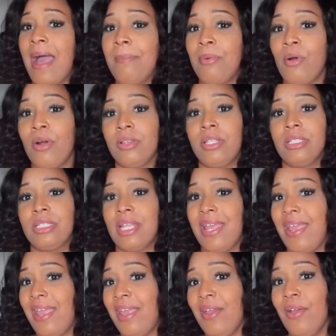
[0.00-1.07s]
bought this
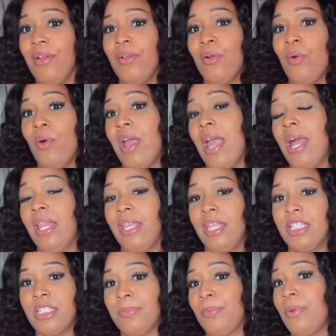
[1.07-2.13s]
hair on
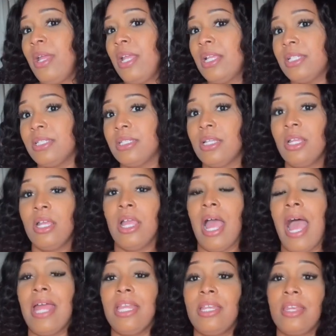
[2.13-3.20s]
AliExpress.
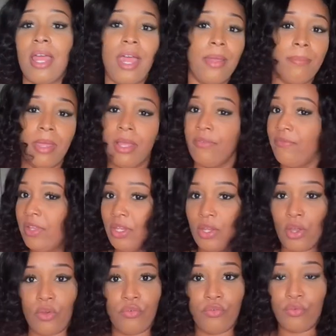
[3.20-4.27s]
I did not make a
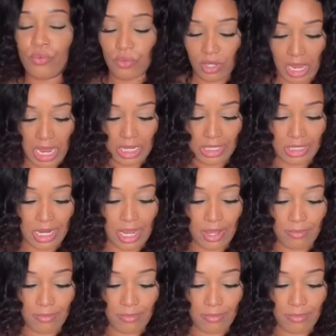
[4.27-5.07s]
video for it. I did